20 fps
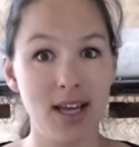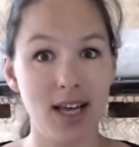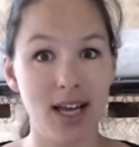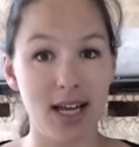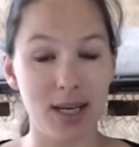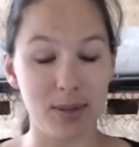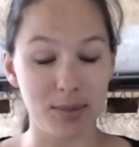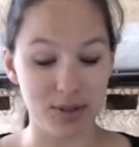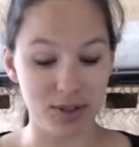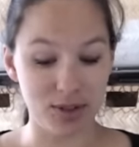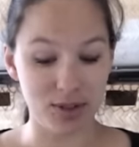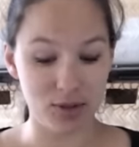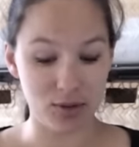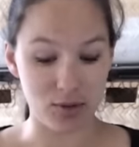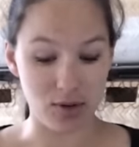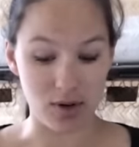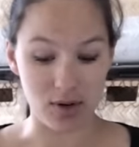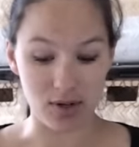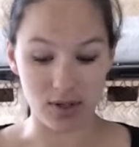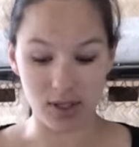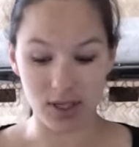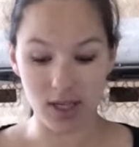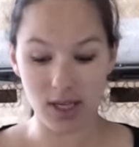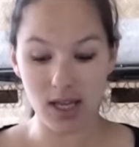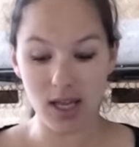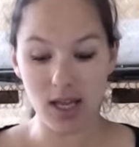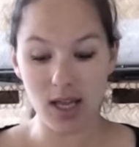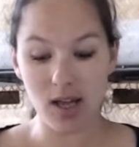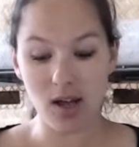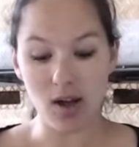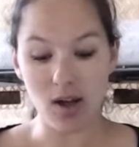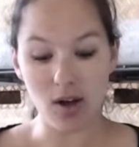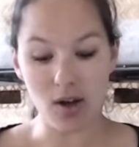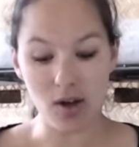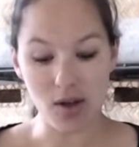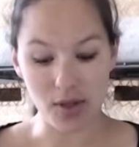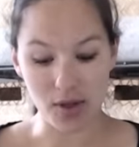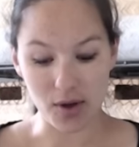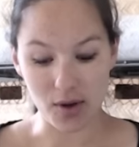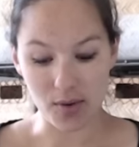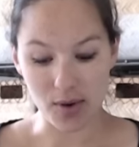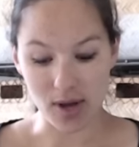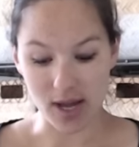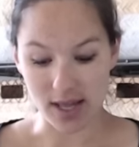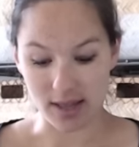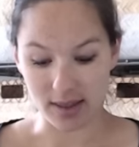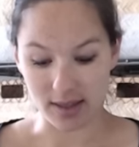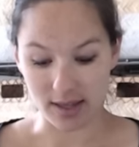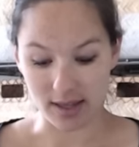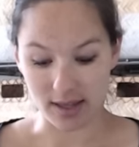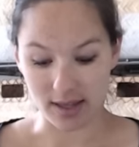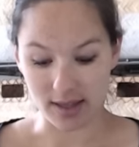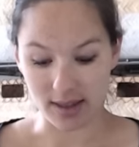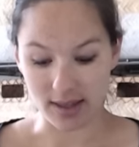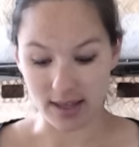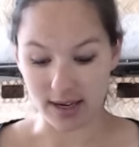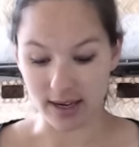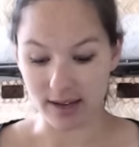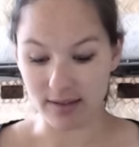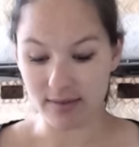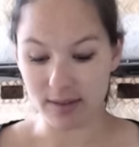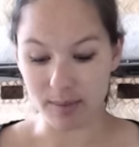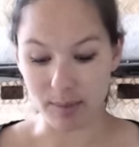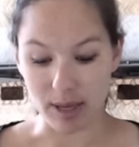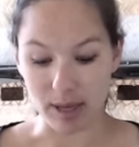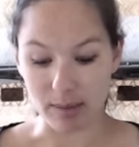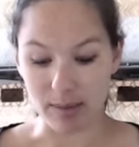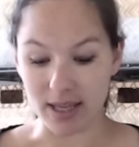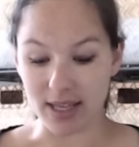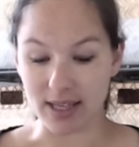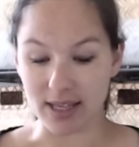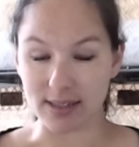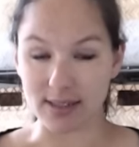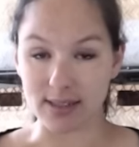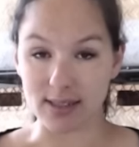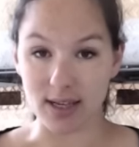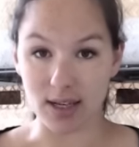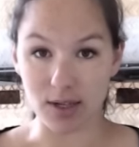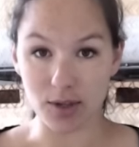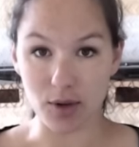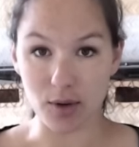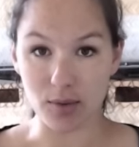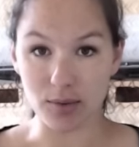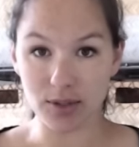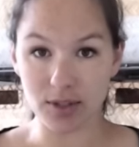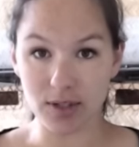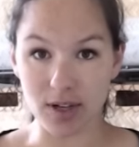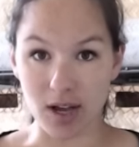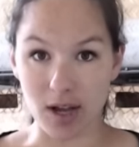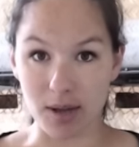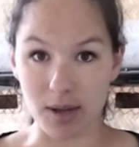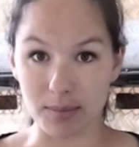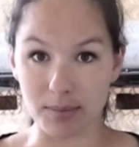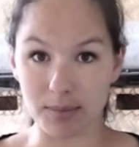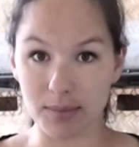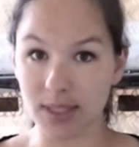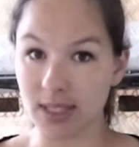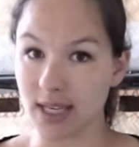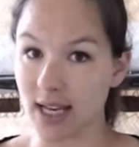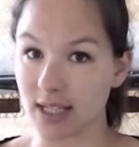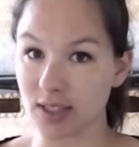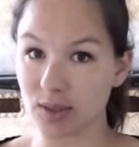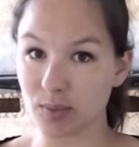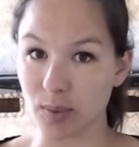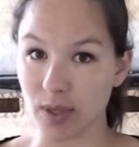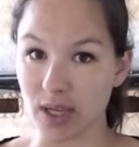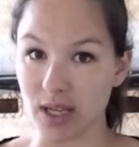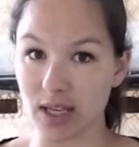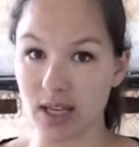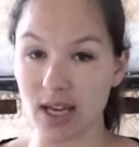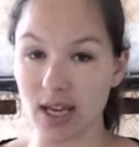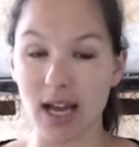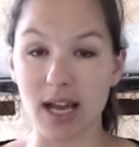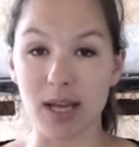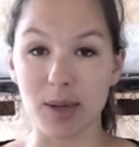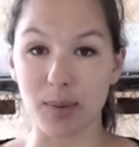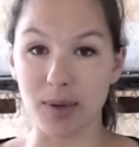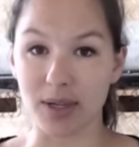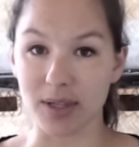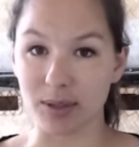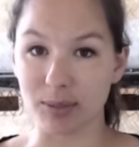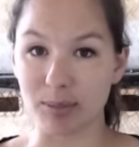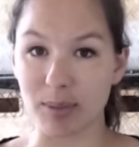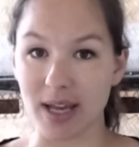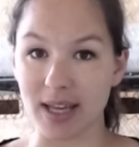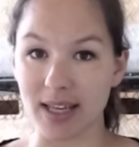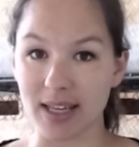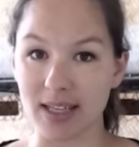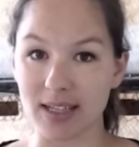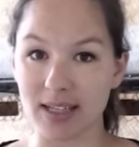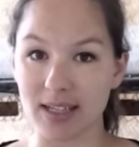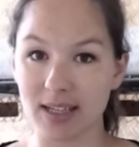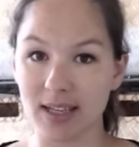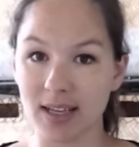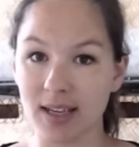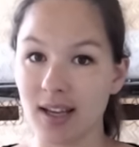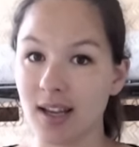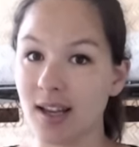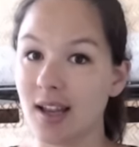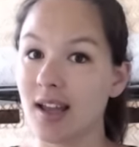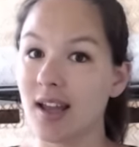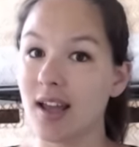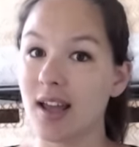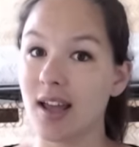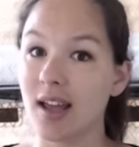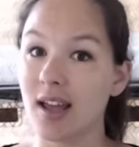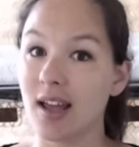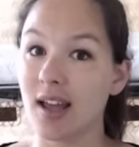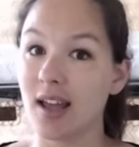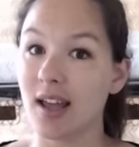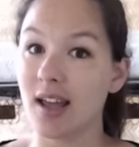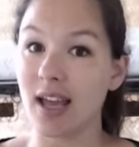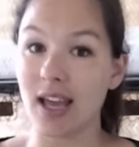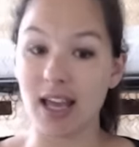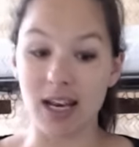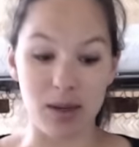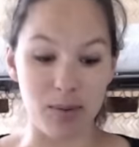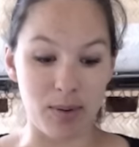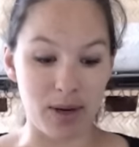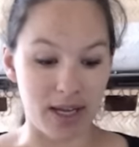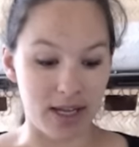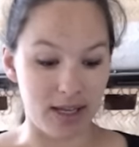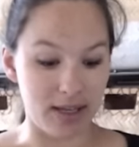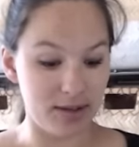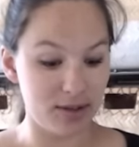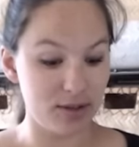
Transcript: I was strong. Although I think that if the baby is not going to come next week, I will buy it anyway.